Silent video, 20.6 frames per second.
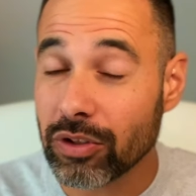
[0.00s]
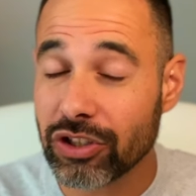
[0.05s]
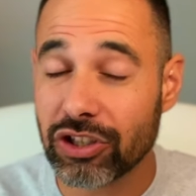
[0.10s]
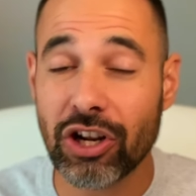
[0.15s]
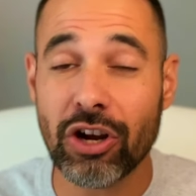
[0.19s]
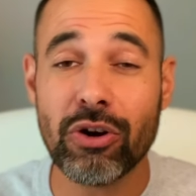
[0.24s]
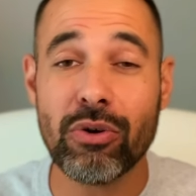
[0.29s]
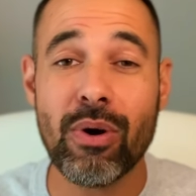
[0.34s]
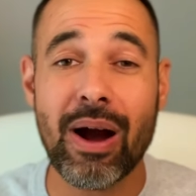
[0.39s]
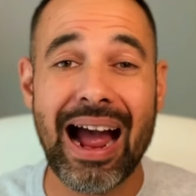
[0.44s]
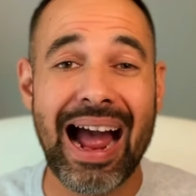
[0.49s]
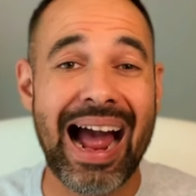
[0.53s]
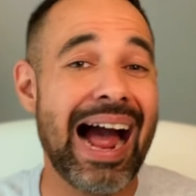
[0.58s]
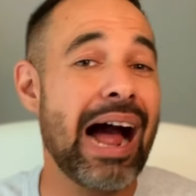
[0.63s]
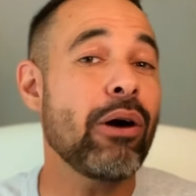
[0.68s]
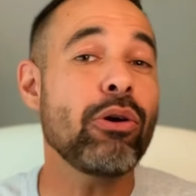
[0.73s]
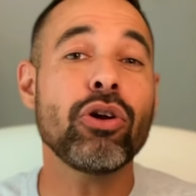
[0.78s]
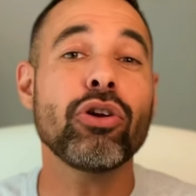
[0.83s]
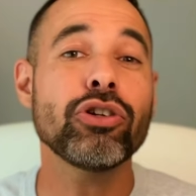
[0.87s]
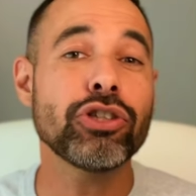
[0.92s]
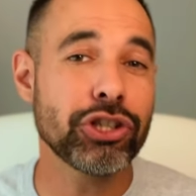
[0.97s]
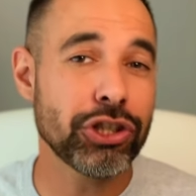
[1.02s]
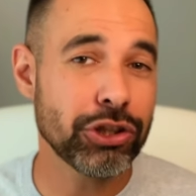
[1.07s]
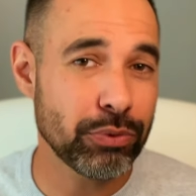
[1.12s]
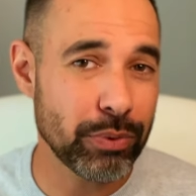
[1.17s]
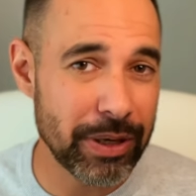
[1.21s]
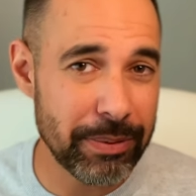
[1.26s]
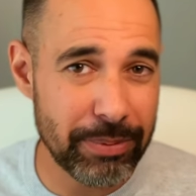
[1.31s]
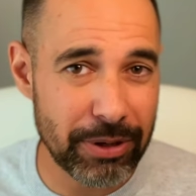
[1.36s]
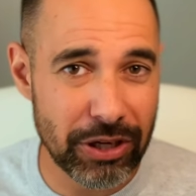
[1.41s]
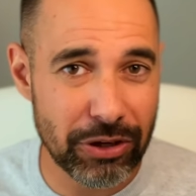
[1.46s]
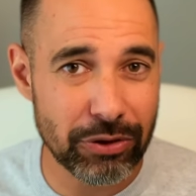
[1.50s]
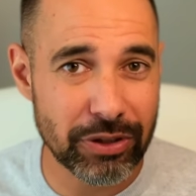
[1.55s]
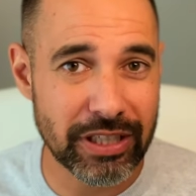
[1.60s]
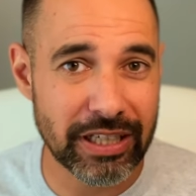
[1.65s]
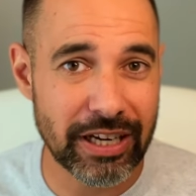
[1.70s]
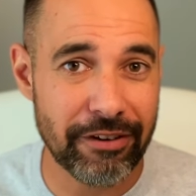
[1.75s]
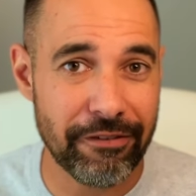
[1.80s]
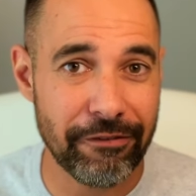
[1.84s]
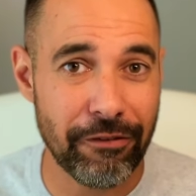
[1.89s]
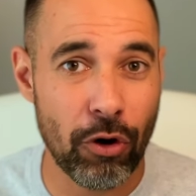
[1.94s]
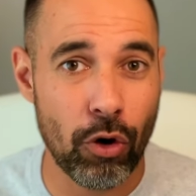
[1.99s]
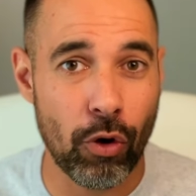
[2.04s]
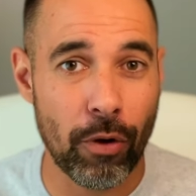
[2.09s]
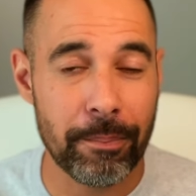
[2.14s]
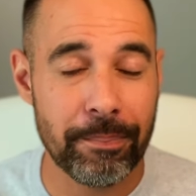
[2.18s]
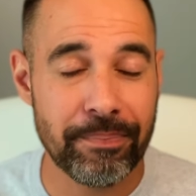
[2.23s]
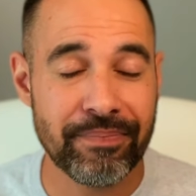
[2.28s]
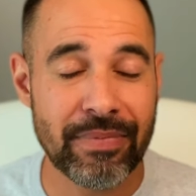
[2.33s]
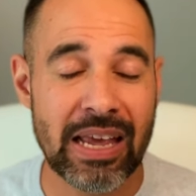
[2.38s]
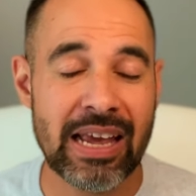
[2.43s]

So how long should we be using it for?